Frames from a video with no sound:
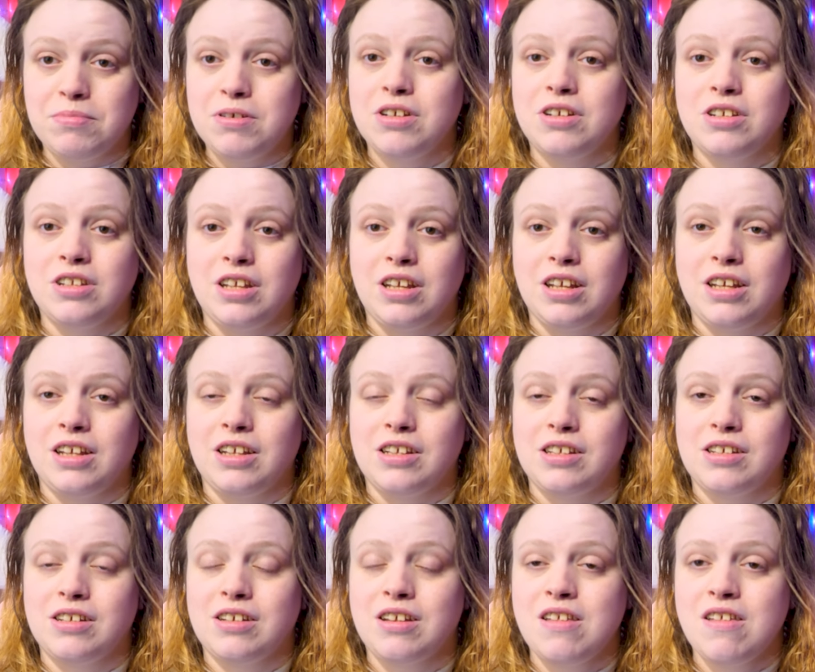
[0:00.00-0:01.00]

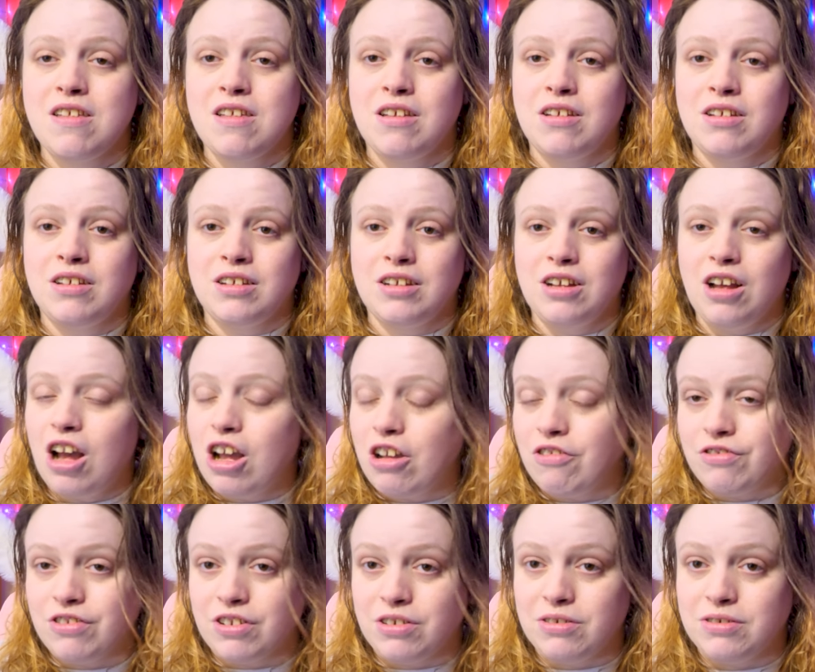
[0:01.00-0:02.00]
burning,
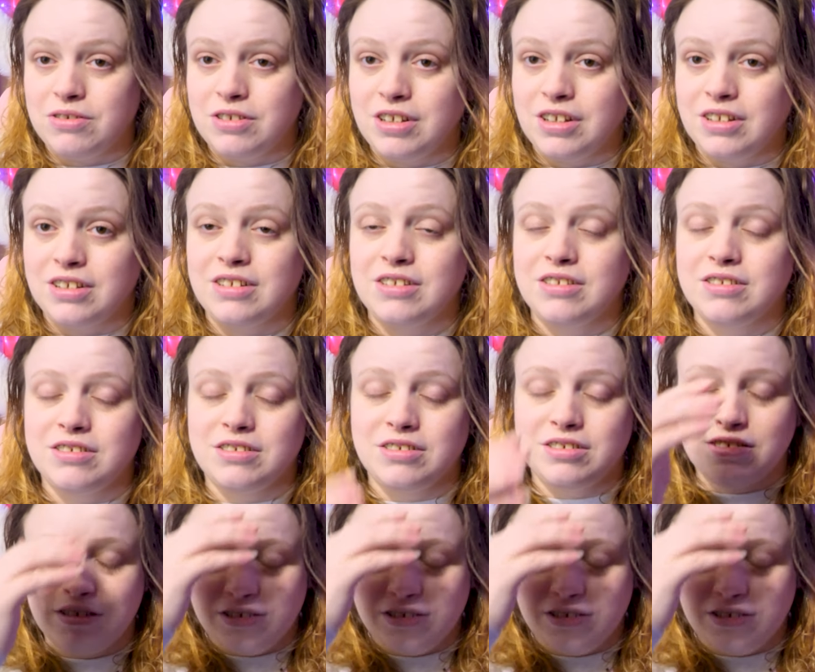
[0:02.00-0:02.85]
overdosing,